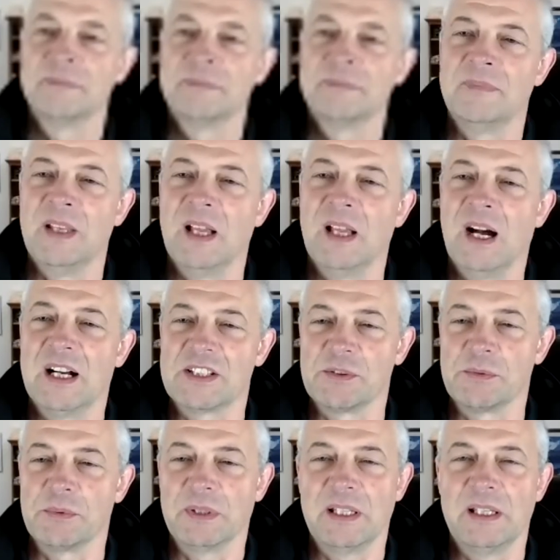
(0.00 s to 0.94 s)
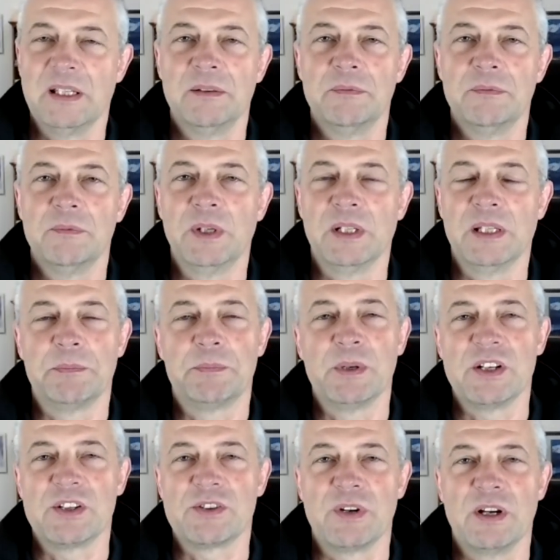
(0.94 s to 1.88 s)
No, it's a really, really
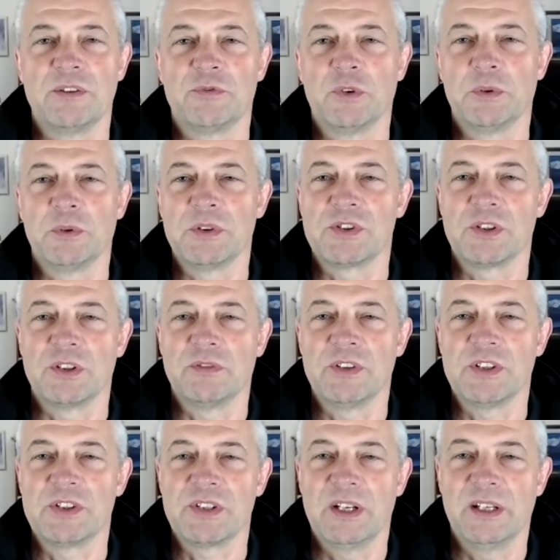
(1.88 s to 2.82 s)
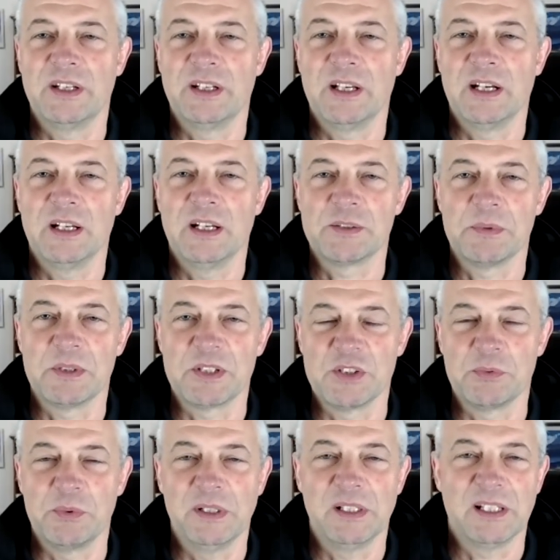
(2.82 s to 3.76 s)
pretty straightforward service. And uh, as much
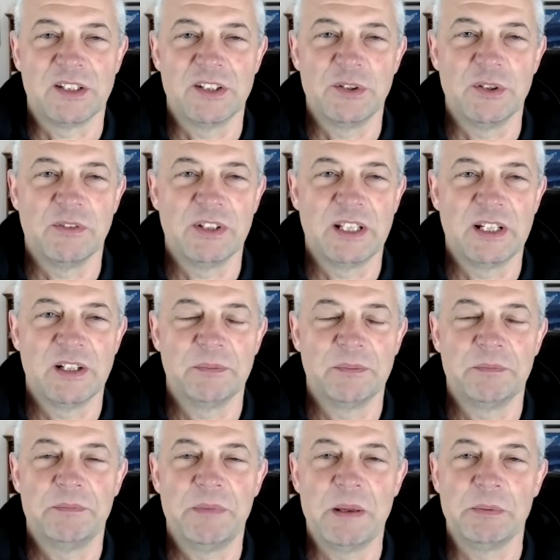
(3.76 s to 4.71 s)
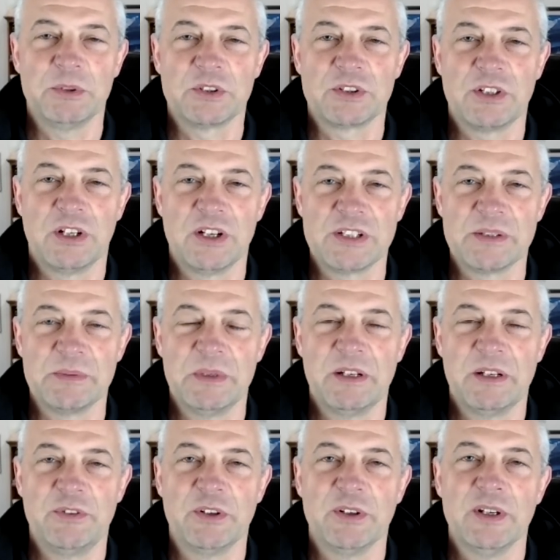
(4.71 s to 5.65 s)
as we like to do everything on people's cars, I
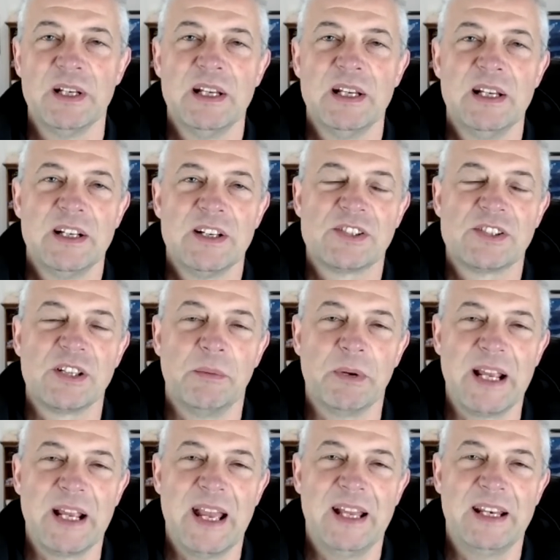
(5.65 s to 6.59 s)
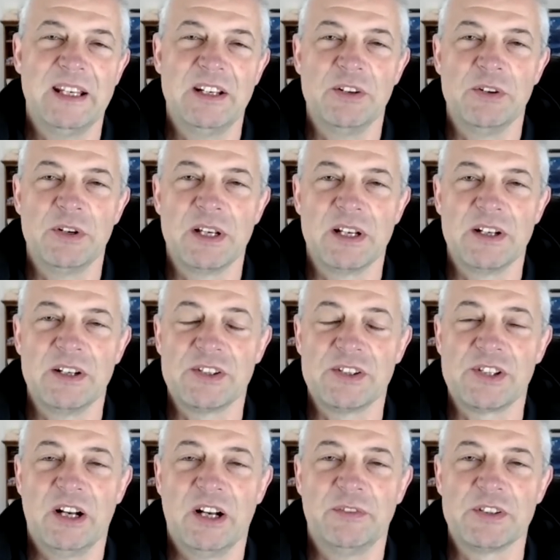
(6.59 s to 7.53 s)
mean, if you're somewhat handy doing it
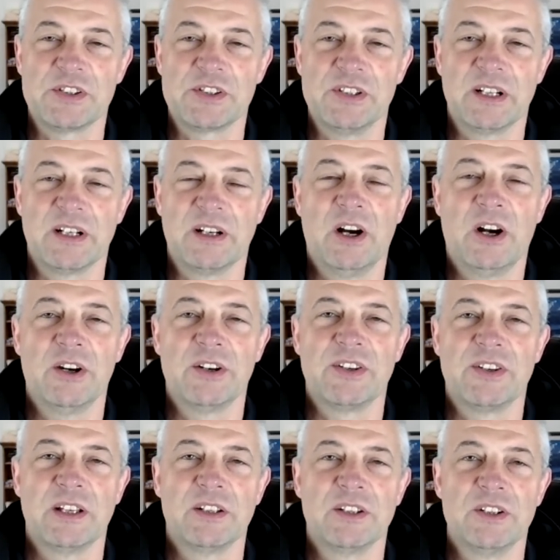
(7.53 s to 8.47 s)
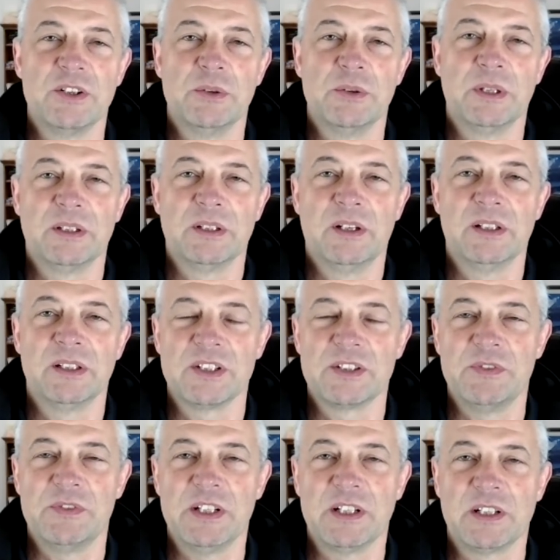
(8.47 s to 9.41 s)
yourself, it's not a hard thing to do on, on
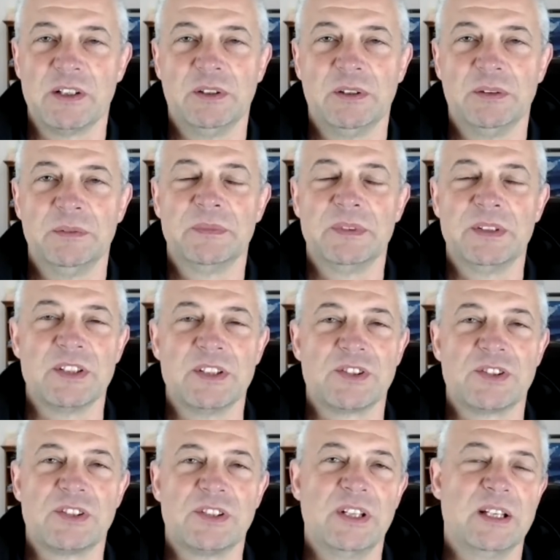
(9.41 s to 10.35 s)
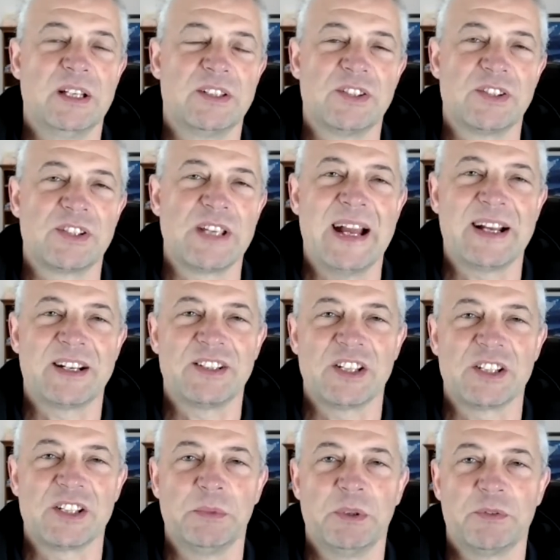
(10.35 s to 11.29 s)
this vehicle. Just it's just
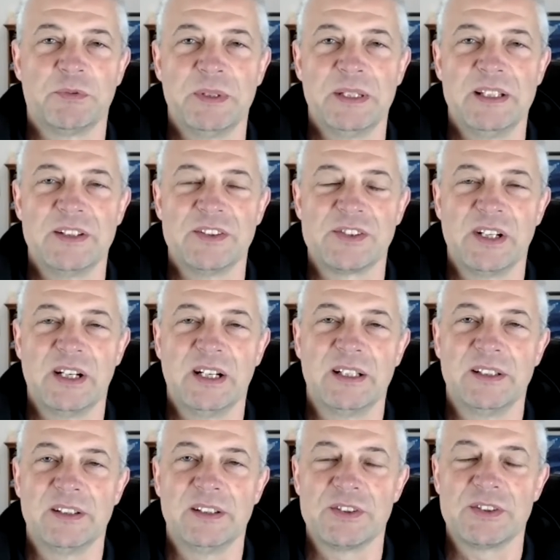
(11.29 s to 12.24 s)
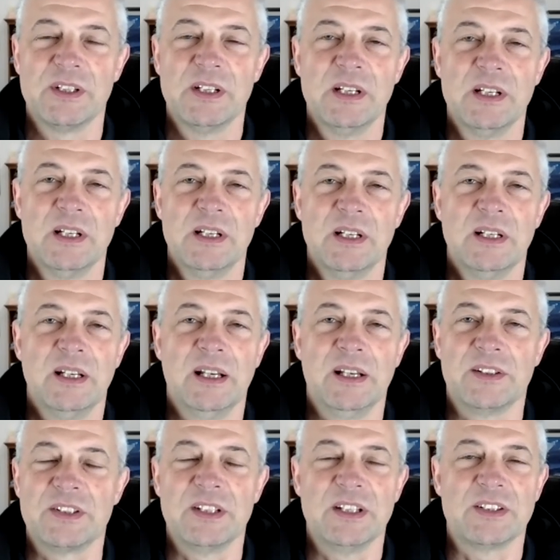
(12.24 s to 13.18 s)
accessible from the inside, and there's
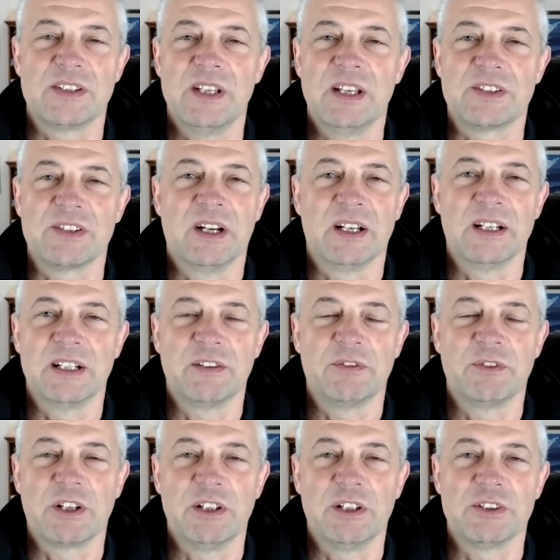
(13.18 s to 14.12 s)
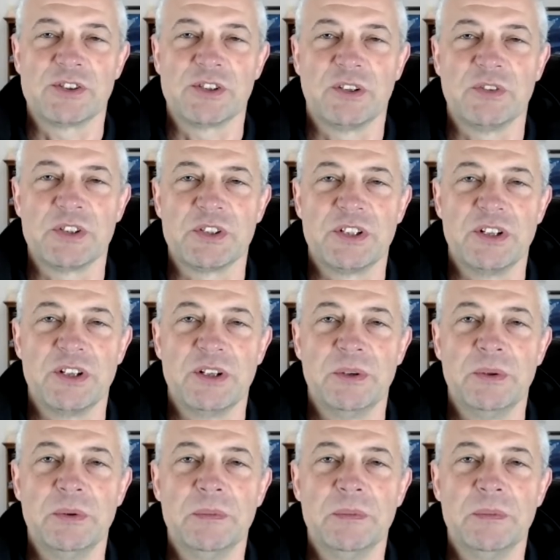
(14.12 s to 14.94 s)
it's it, it's not a difficult service to do.